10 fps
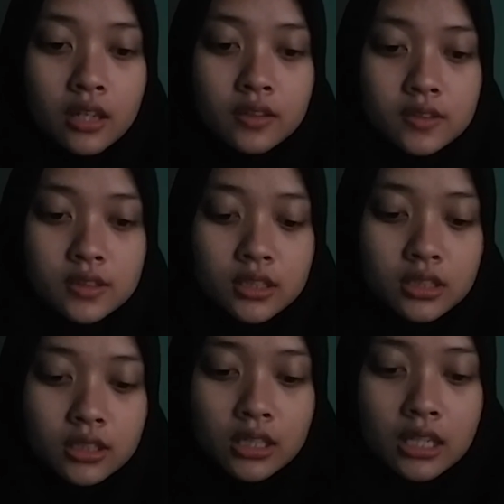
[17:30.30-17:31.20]
The
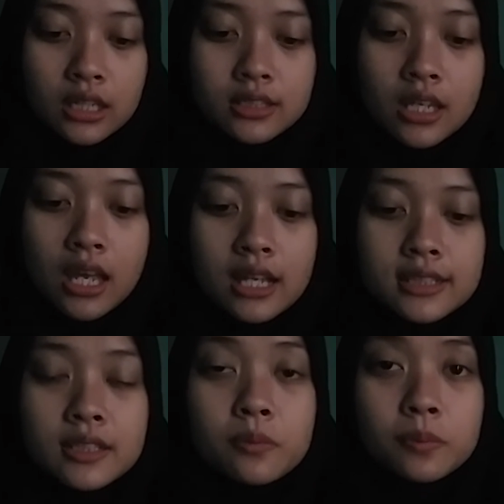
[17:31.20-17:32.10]
third is
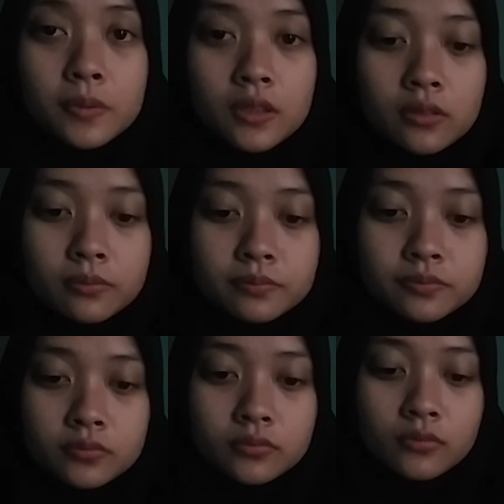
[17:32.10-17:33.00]
simple
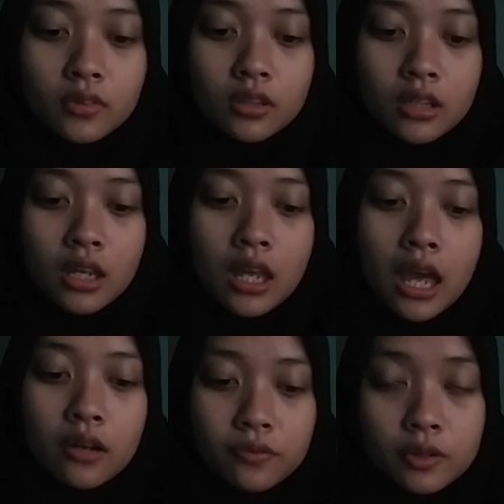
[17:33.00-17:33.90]

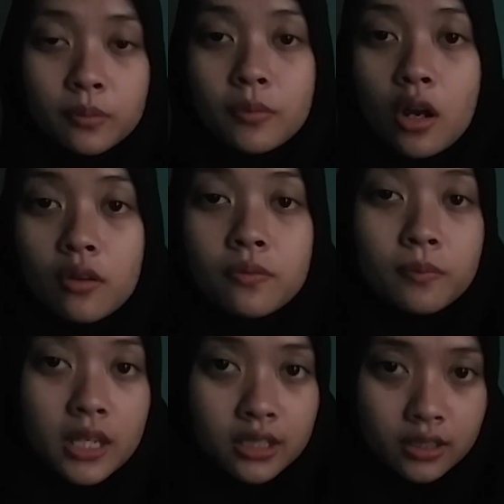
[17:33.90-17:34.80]
adverb of
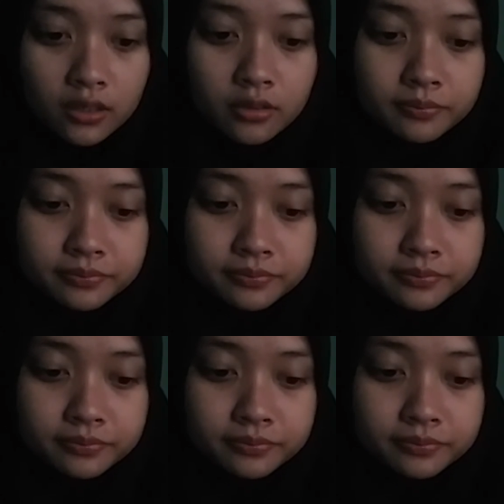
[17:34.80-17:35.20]
manner.